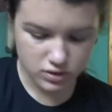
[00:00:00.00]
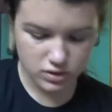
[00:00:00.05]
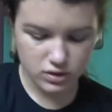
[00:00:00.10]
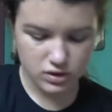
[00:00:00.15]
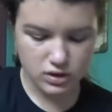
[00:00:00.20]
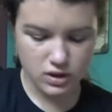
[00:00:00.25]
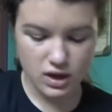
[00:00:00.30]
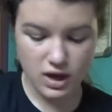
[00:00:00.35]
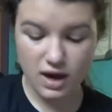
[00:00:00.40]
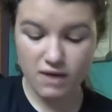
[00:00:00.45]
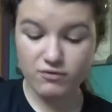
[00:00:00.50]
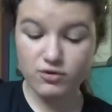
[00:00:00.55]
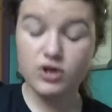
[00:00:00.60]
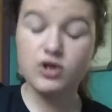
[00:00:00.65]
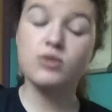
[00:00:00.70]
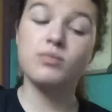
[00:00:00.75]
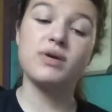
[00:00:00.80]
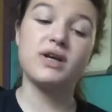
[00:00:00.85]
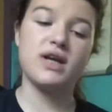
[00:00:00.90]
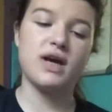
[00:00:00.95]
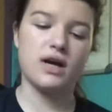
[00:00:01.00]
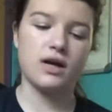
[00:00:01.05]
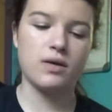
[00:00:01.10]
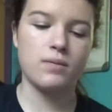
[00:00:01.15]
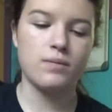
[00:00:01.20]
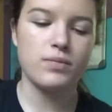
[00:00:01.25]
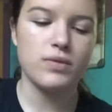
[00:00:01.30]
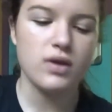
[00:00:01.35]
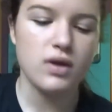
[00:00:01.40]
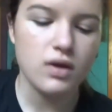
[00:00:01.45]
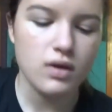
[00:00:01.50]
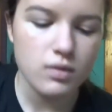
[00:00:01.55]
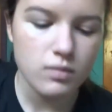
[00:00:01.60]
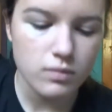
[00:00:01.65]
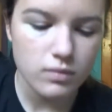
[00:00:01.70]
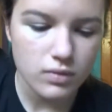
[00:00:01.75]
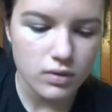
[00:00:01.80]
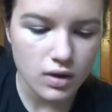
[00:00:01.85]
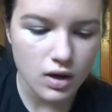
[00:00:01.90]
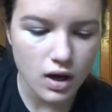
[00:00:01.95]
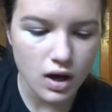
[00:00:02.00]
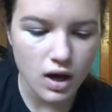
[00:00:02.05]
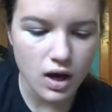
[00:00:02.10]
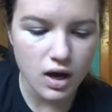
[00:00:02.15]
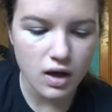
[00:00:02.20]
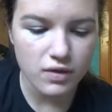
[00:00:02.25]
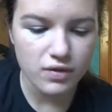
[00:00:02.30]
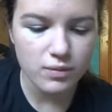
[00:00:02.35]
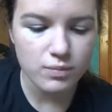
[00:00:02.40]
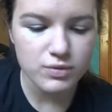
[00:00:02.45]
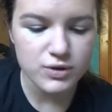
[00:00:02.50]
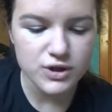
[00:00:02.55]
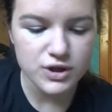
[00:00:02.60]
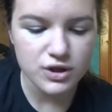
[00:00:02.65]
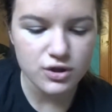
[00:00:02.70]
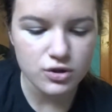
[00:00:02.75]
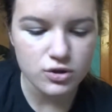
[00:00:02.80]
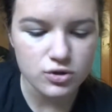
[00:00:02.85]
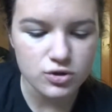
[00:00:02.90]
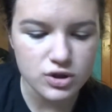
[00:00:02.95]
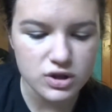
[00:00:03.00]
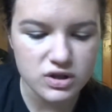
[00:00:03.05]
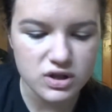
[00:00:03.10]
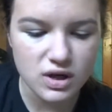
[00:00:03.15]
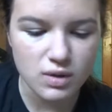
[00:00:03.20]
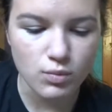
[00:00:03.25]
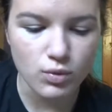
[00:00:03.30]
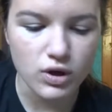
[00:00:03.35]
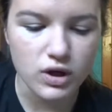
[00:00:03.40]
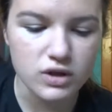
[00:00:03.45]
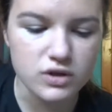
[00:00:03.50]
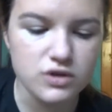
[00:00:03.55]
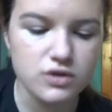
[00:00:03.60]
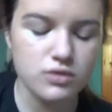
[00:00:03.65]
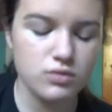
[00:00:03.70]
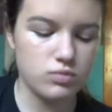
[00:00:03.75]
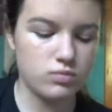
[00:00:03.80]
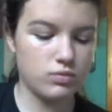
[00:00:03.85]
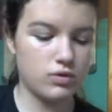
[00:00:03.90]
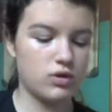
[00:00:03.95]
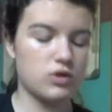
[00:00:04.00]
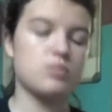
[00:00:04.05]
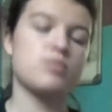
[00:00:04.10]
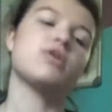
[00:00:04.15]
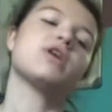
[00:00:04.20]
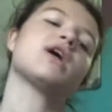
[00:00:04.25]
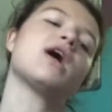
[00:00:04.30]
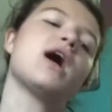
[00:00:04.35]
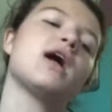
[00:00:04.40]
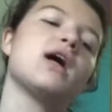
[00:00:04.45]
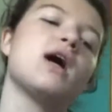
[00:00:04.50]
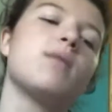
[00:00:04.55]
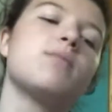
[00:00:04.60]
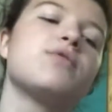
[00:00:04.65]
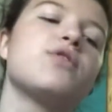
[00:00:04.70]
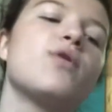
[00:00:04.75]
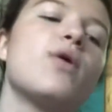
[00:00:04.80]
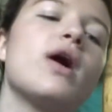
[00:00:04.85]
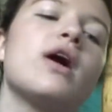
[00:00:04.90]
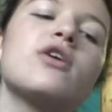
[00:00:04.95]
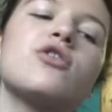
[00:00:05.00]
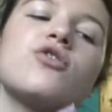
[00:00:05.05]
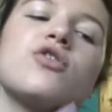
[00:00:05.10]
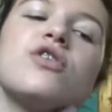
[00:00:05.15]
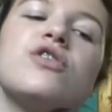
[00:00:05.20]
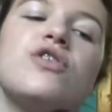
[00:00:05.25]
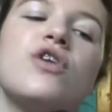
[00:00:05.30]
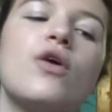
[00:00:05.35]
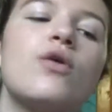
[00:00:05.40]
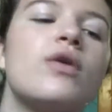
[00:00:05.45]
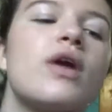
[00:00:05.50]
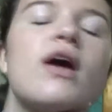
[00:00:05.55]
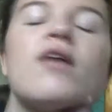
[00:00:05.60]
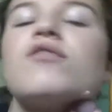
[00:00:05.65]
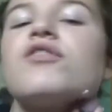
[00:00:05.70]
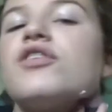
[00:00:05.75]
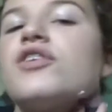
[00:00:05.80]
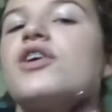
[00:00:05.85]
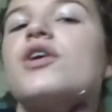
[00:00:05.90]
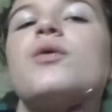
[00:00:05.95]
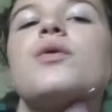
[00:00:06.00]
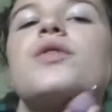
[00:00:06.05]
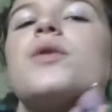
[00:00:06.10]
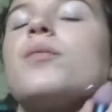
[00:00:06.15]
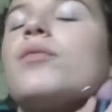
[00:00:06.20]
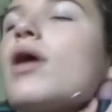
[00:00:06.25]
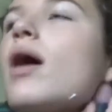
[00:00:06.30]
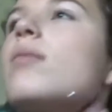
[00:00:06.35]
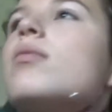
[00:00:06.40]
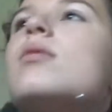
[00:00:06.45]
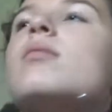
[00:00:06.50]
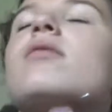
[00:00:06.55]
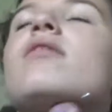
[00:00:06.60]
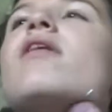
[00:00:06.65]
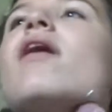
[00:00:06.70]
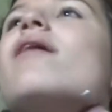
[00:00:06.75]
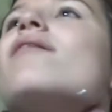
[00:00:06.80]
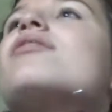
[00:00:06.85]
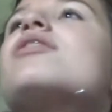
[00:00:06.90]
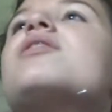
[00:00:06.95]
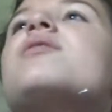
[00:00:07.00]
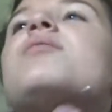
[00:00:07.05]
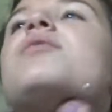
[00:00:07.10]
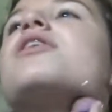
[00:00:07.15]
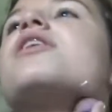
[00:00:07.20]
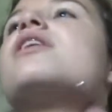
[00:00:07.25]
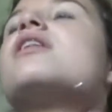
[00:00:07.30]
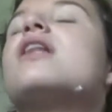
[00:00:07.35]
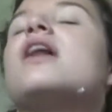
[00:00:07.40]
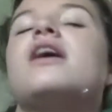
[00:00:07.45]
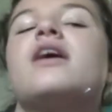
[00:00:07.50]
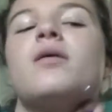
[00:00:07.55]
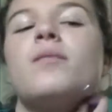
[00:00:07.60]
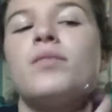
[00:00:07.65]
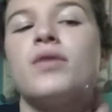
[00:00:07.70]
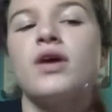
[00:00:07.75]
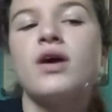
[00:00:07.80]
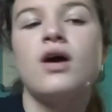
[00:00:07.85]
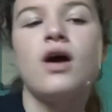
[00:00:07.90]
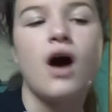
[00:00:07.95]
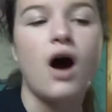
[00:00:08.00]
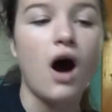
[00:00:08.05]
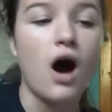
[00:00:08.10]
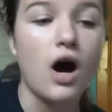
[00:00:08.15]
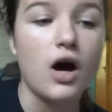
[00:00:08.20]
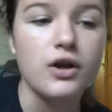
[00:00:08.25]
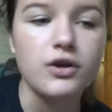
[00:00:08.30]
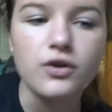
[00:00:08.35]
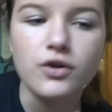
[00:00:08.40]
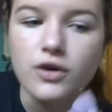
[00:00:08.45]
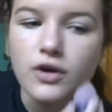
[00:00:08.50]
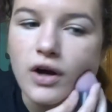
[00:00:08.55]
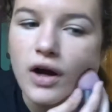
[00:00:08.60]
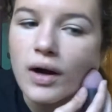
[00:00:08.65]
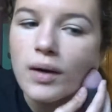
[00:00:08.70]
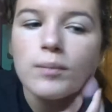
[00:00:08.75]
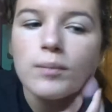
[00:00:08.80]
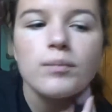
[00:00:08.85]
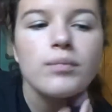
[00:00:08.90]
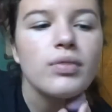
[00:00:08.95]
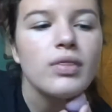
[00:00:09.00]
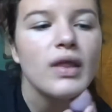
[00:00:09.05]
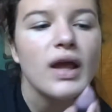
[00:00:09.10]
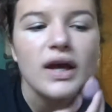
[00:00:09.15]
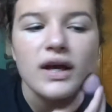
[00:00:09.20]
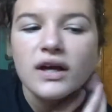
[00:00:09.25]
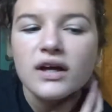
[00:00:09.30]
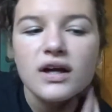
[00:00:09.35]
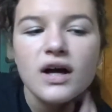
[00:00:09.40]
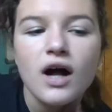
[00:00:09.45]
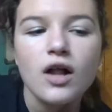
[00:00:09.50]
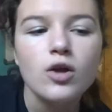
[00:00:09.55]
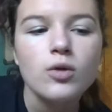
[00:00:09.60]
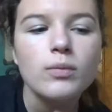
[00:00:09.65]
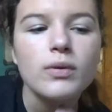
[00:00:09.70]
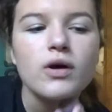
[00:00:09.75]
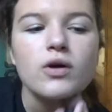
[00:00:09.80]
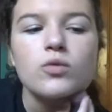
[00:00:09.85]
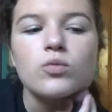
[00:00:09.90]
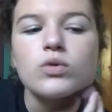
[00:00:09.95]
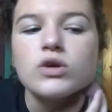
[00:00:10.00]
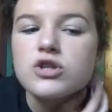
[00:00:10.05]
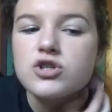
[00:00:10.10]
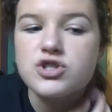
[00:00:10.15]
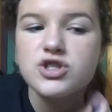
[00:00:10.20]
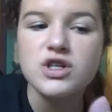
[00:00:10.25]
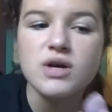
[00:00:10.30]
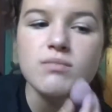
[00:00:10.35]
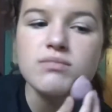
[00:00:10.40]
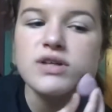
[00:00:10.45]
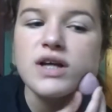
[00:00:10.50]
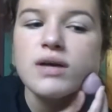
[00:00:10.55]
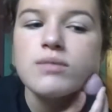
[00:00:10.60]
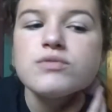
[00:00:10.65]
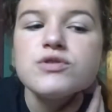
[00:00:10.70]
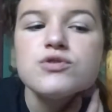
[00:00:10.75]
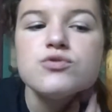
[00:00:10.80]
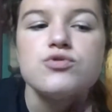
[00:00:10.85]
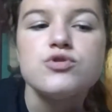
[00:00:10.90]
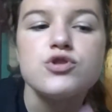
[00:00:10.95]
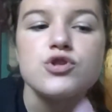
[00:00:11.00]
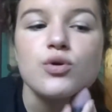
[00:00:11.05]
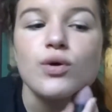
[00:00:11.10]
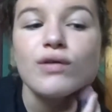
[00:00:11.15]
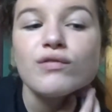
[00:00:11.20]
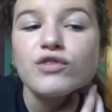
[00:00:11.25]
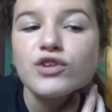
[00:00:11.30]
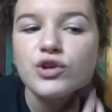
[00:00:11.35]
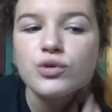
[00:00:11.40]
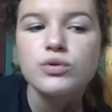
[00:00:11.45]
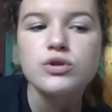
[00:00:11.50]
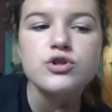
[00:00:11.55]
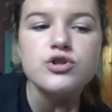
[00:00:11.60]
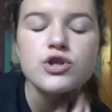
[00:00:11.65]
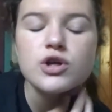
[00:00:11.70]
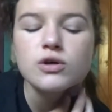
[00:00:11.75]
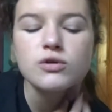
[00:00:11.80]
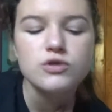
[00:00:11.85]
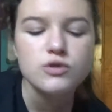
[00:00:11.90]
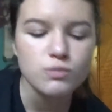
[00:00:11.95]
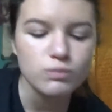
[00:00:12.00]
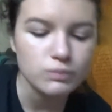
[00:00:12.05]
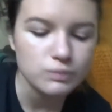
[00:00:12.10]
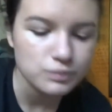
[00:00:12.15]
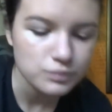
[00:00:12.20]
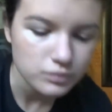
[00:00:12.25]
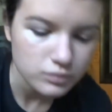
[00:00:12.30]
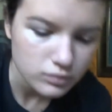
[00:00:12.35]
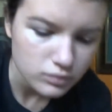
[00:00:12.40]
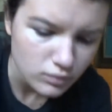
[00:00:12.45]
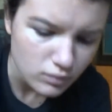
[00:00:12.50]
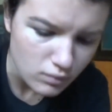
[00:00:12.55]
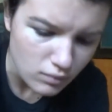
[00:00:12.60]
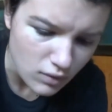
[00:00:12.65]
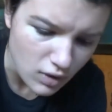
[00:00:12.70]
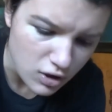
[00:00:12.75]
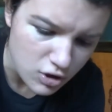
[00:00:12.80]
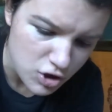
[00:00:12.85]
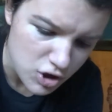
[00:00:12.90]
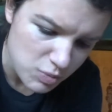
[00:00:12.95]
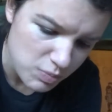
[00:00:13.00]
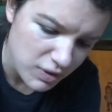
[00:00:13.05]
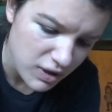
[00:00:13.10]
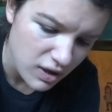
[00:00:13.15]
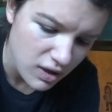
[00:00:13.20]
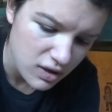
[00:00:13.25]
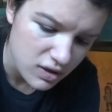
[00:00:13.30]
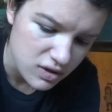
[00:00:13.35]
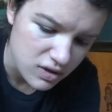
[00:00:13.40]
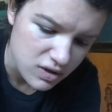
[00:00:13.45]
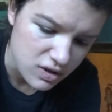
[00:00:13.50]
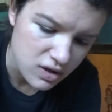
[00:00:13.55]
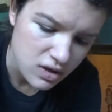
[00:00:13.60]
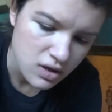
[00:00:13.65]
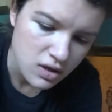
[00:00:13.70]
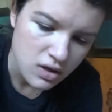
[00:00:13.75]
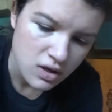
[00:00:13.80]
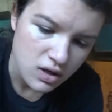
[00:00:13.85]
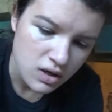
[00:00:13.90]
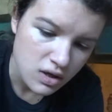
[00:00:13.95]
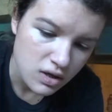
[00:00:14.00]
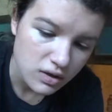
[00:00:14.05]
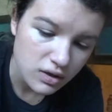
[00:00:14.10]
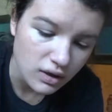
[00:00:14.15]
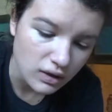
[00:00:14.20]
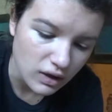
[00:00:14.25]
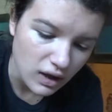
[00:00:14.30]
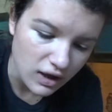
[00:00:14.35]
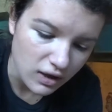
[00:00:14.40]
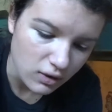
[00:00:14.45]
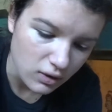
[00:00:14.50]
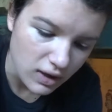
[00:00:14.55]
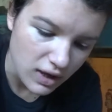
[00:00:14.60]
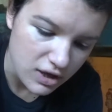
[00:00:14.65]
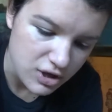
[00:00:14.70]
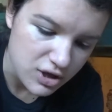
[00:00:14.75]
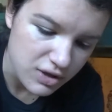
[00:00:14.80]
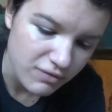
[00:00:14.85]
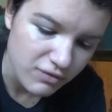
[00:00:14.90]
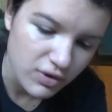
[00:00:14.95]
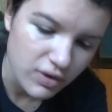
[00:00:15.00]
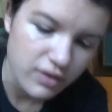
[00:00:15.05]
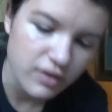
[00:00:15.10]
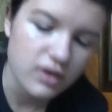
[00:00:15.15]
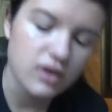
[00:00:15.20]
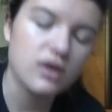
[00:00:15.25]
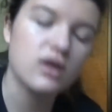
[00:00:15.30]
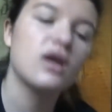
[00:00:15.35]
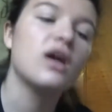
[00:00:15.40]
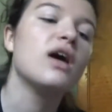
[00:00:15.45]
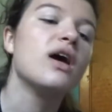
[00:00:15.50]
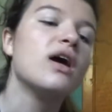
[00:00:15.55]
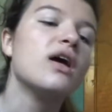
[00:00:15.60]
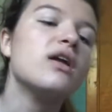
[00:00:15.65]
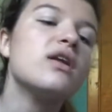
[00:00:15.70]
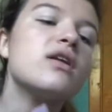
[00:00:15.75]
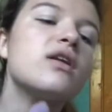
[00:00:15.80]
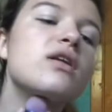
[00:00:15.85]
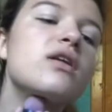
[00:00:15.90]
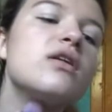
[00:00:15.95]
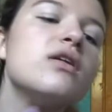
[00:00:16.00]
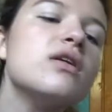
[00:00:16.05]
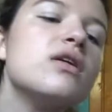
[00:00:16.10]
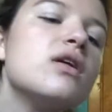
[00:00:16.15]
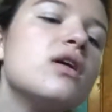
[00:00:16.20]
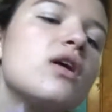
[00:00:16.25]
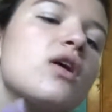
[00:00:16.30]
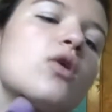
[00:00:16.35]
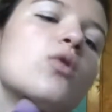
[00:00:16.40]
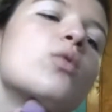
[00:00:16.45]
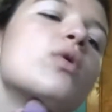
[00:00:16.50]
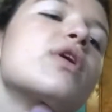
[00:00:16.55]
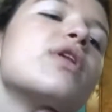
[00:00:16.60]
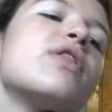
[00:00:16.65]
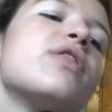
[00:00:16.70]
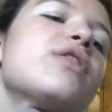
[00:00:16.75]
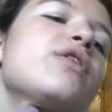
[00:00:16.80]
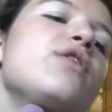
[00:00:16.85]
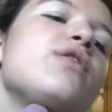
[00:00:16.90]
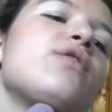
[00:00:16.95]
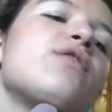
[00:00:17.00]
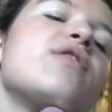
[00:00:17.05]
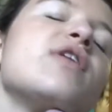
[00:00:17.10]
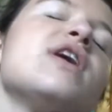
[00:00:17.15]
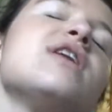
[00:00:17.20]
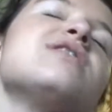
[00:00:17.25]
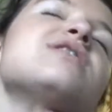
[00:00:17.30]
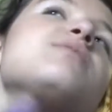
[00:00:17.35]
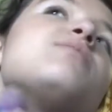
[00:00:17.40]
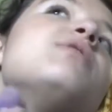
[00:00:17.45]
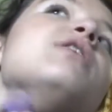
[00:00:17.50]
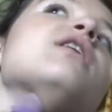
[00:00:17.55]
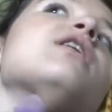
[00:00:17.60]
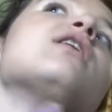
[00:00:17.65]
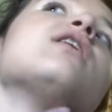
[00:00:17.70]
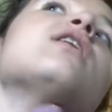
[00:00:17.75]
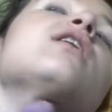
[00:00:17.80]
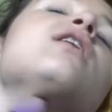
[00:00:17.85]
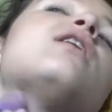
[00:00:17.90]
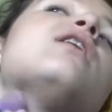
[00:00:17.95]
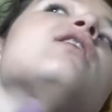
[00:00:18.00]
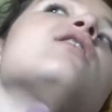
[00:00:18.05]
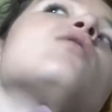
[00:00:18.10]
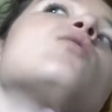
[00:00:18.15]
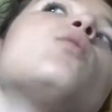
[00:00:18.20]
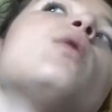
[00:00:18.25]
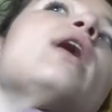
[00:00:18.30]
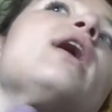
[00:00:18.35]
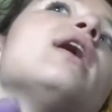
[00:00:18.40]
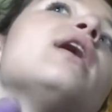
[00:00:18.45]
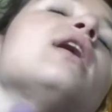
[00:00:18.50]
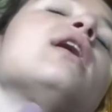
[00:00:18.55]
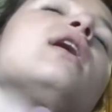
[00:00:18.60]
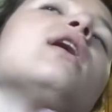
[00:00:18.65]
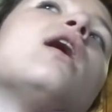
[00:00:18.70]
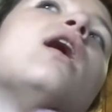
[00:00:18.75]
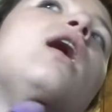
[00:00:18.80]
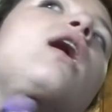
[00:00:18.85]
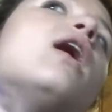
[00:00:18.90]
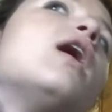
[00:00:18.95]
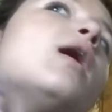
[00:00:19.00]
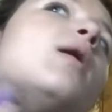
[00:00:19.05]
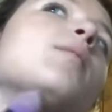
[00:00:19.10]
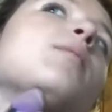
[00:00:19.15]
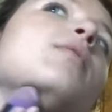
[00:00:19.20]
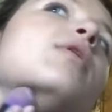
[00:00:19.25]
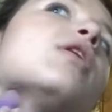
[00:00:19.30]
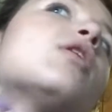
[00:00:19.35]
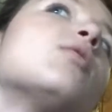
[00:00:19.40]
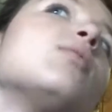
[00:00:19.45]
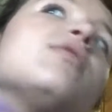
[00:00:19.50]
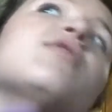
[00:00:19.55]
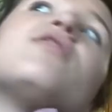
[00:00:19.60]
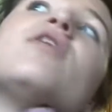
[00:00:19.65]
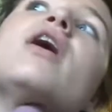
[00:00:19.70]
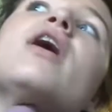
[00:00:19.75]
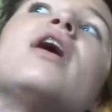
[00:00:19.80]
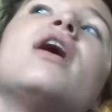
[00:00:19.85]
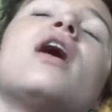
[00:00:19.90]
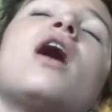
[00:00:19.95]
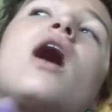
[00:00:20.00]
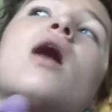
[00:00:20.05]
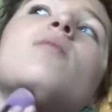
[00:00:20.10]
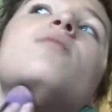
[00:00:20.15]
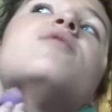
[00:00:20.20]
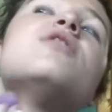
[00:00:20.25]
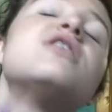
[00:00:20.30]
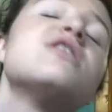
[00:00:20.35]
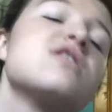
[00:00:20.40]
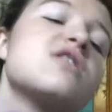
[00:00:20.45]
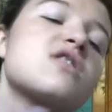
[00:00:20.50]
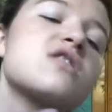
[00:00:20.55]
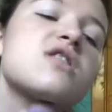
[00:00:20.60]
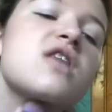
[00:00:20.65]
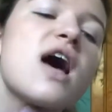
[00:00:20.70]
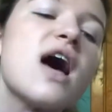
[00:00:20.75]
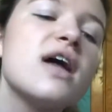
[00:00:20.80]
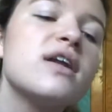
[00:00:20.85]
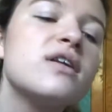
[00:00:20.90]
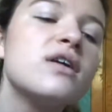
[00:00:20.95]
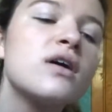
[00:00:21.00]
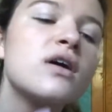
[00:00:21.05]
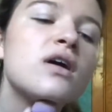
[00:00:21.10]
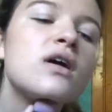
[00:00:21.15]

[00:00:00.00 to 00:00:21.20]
After I do my neck, the particular dress that I'm wearing too goes pretty high up, so I actually don't have to deal with the problem of having to put it like on your like collarbone, which sometimes you do have to do in shows, just because the light will catch everything, and with your face being in the way, it'll be very obvious that